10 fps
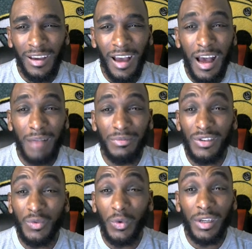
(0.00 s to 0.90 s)
I'm
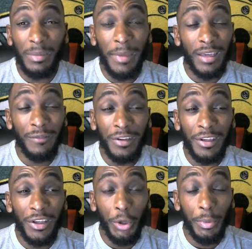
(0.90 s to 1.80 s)
just wanted to make a
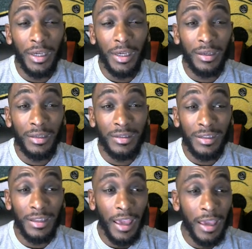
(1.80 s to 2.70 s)
video because
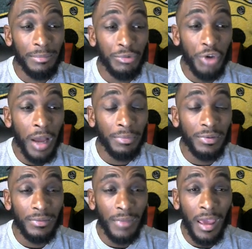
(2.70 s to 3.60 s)
the game
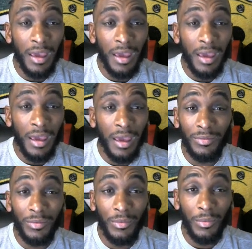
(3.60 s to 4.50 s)
drops, and
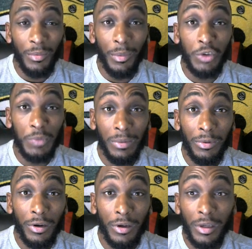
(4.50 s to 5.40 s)
most people
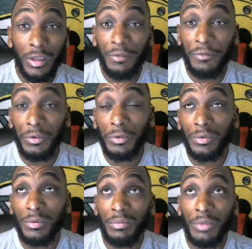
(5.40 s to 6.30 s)
are going to get fooled.
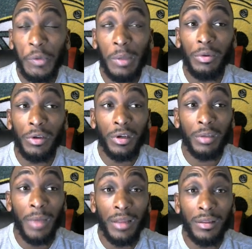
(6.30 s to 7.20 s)
Most people are going to
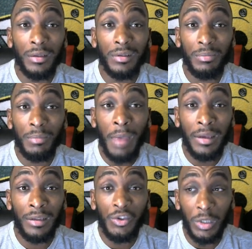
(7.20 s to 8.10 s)
buy this
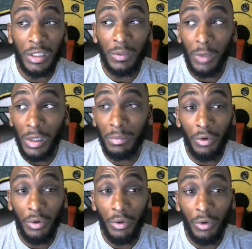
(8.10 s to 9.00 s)
Madden
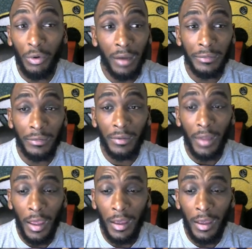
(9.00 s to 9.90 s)
21.5.
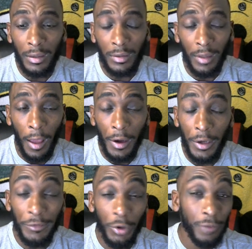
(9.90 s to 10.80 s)
And I don't
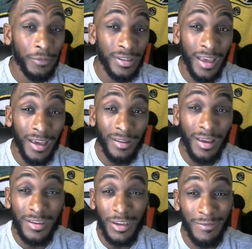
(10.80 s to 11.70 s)
even know if it's that.
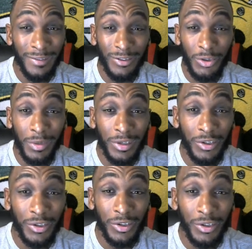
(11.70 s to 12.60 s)
That's giving it too much
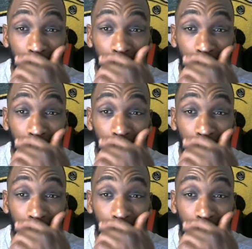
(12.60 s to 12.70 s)
credit.